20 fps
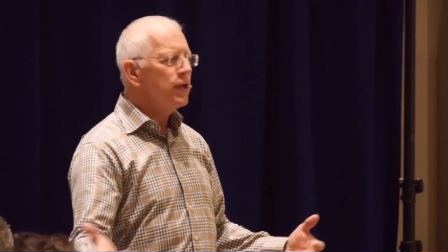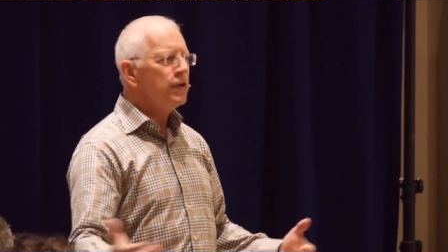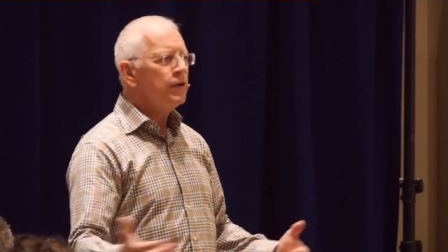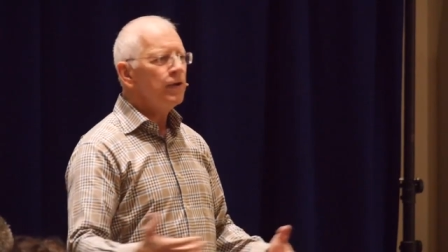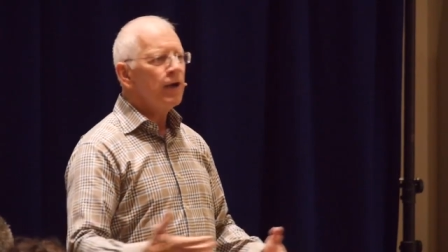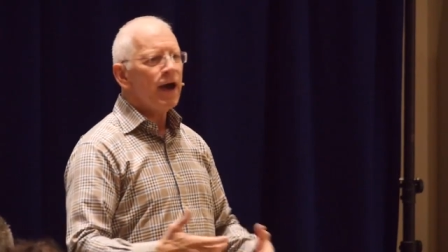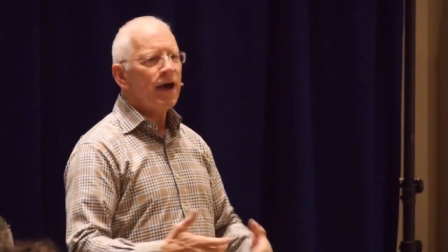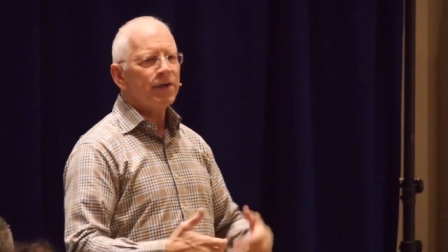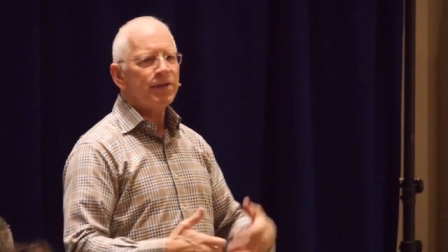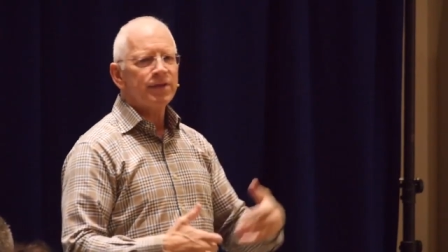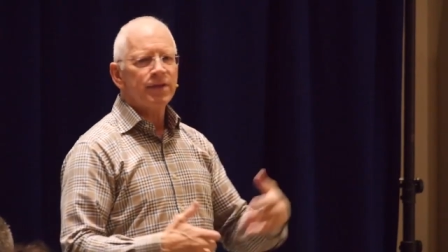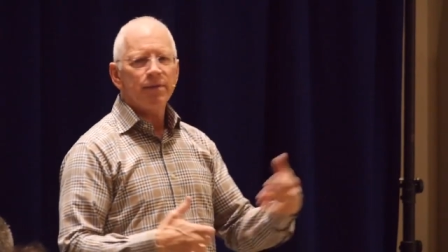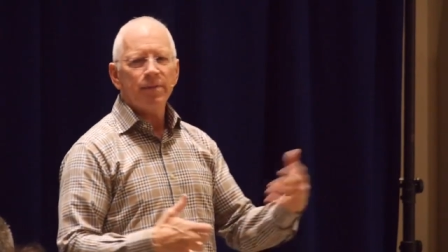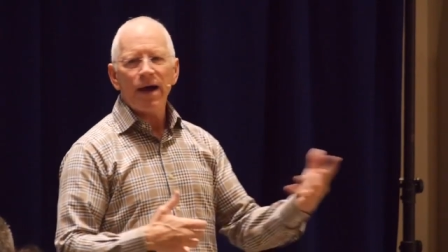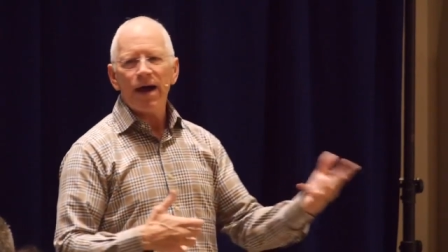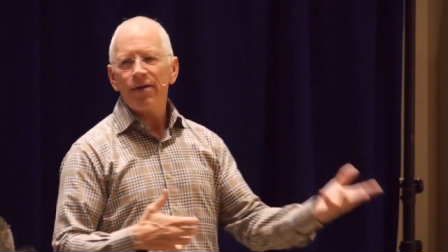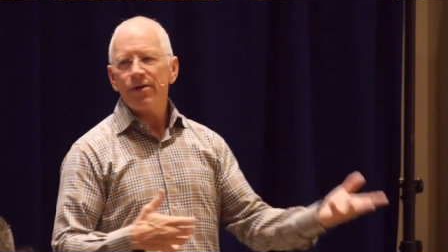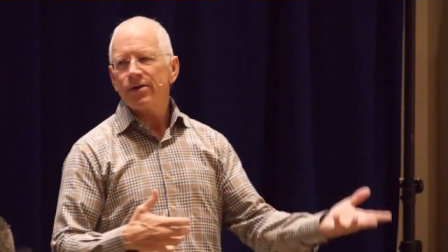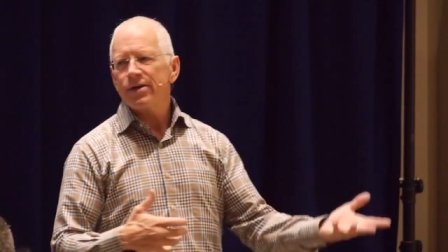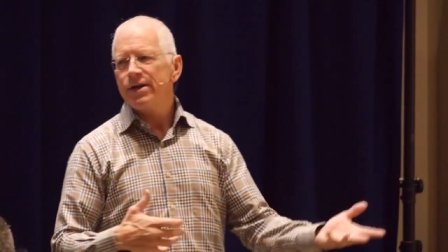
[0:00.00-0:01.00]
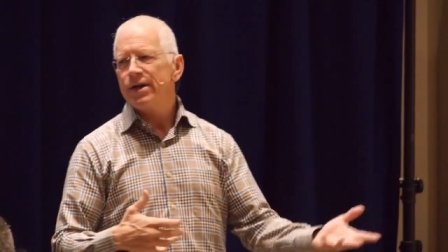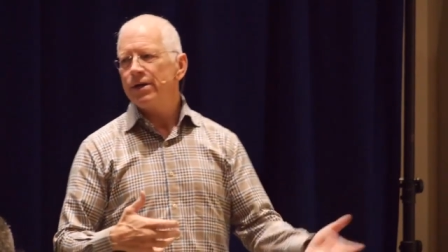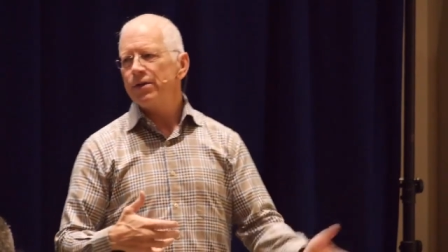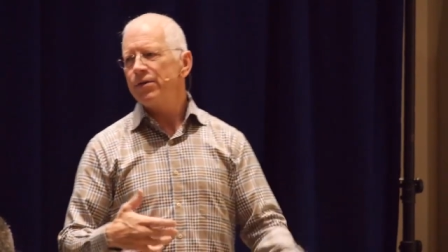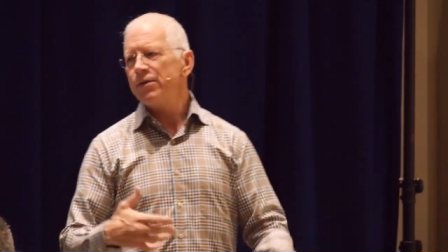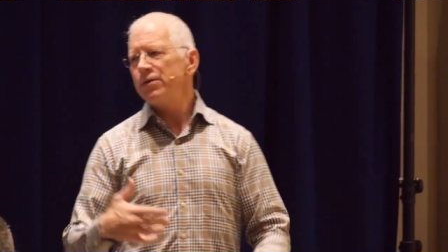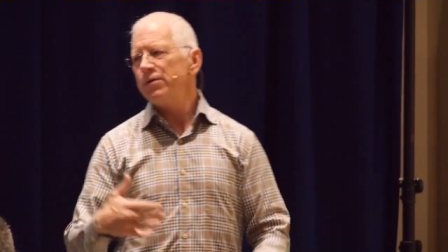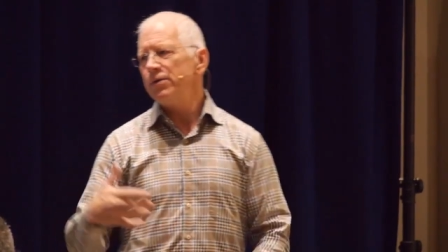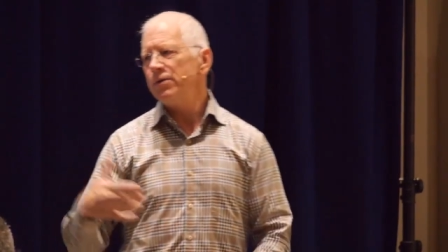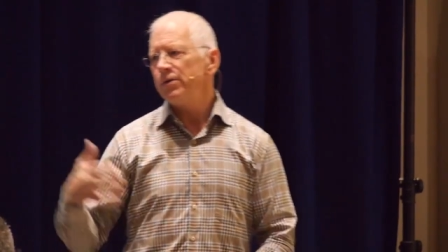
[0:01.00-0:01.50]
You ask them how their
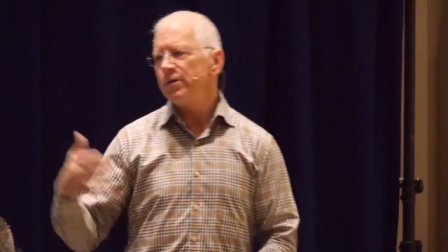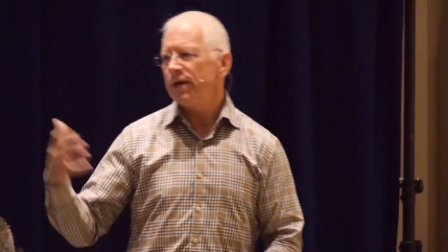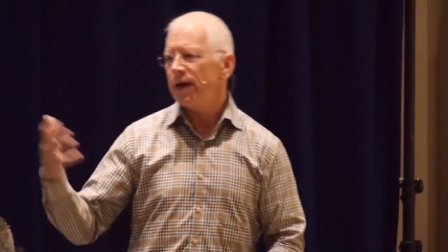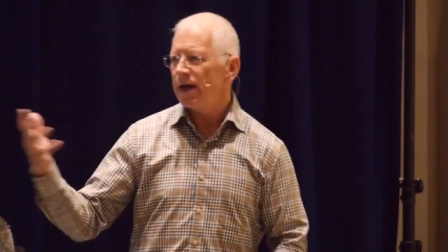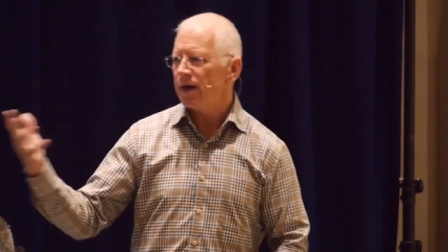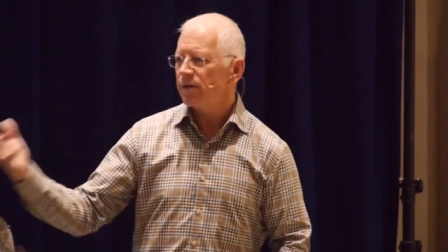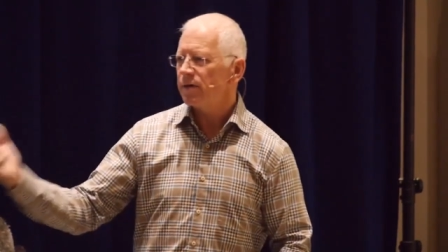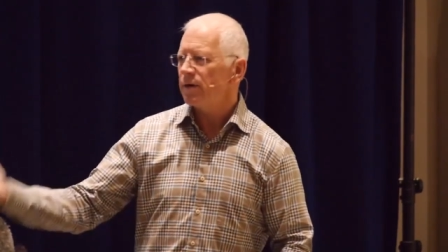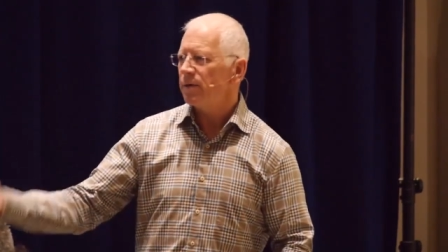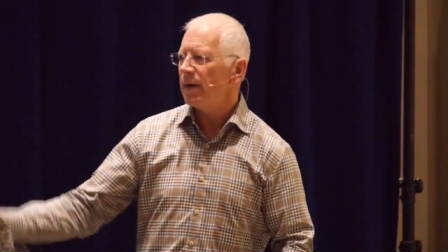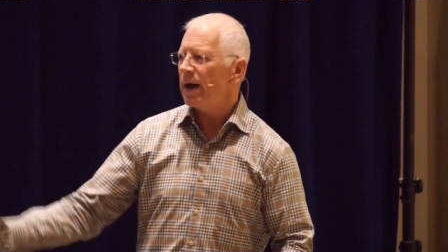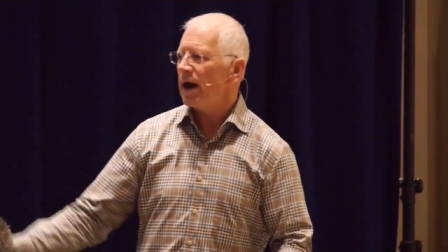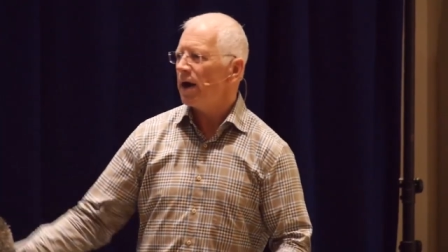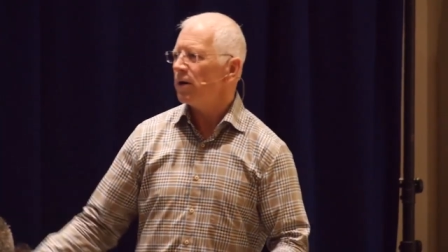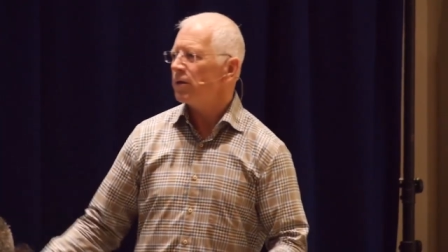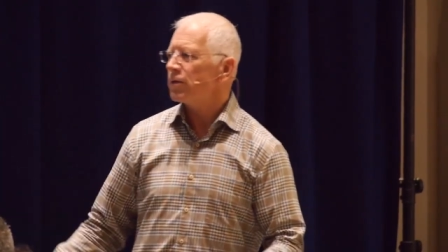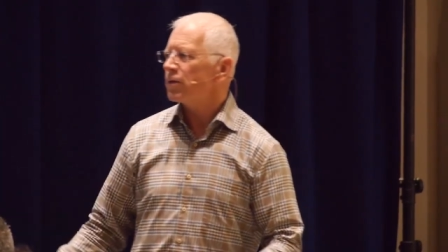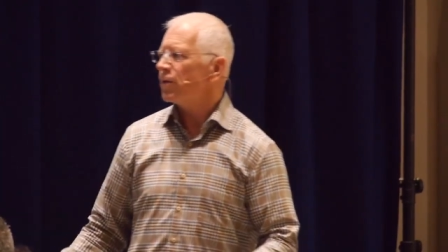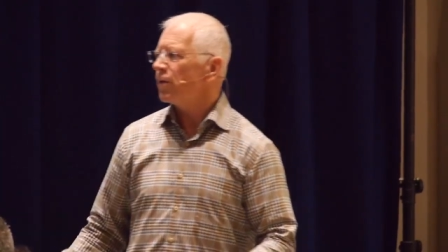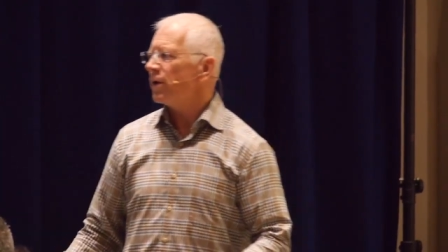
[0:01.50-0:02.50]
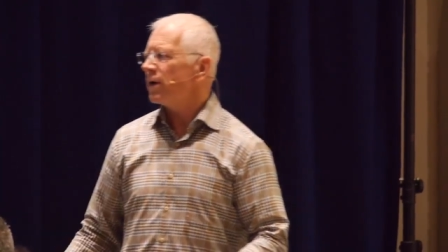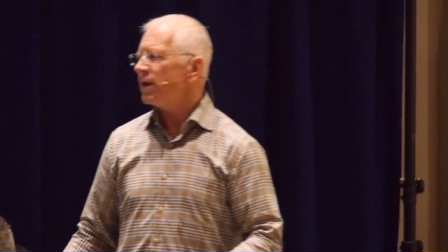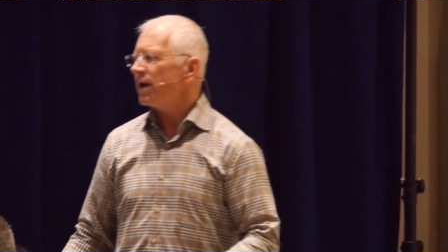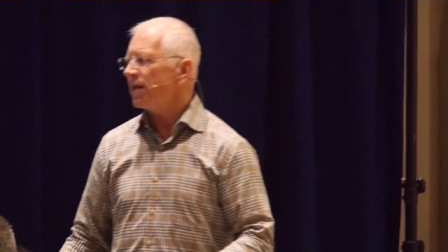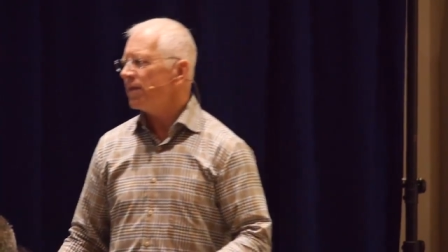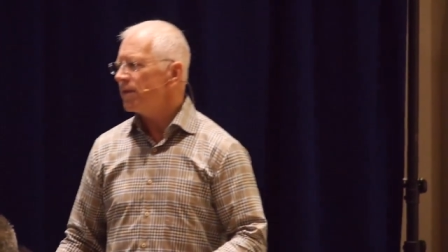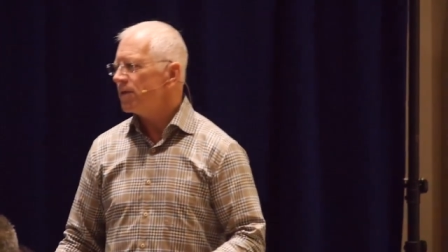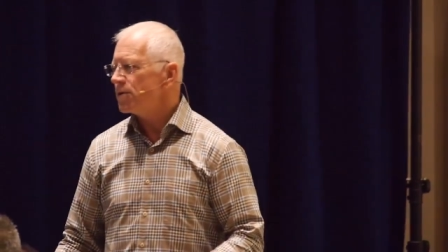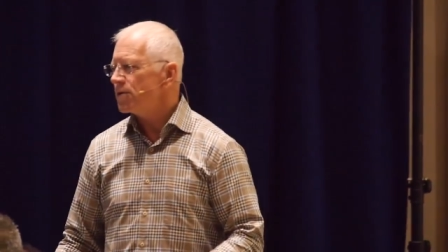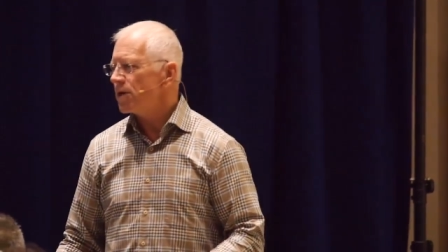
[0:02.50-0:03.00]
kids are doing. You ask them how it's going
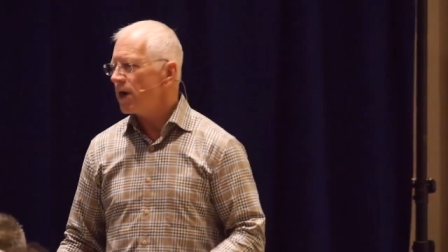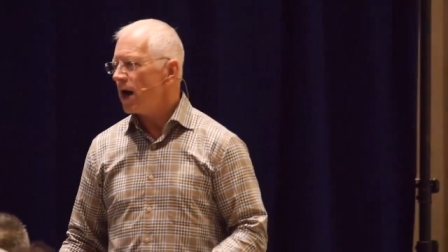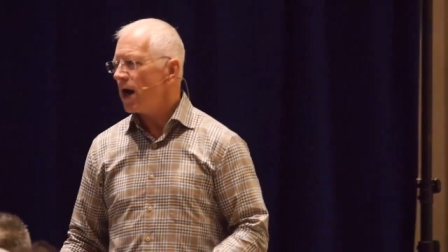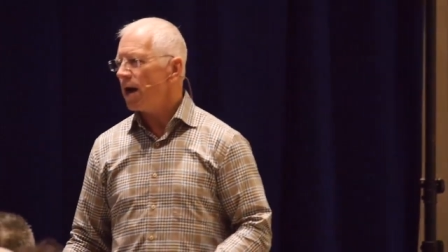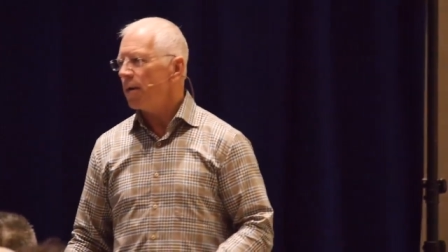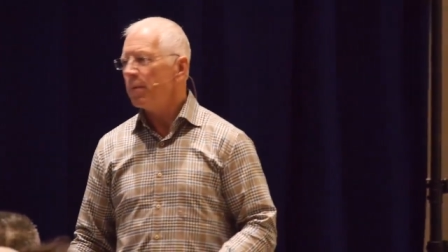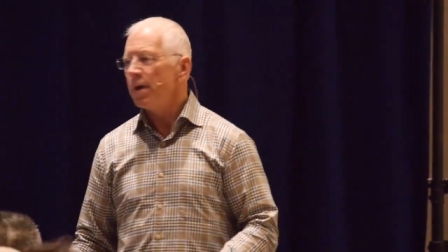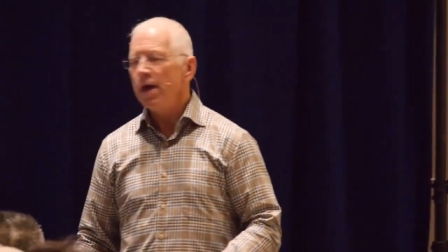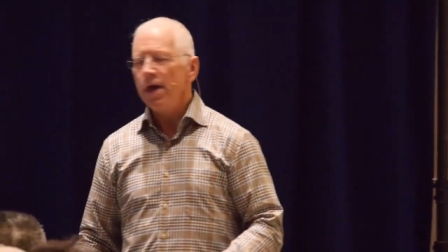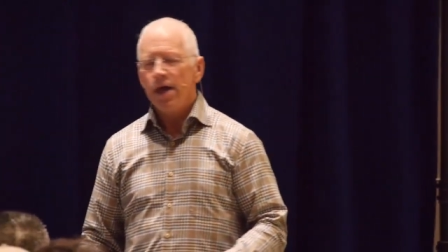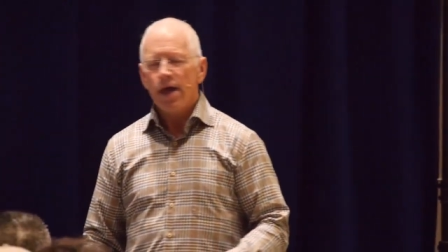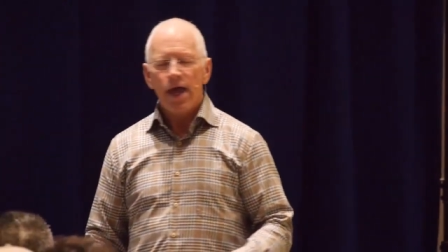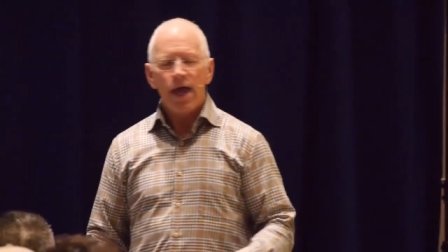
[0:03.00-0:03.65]
on the job.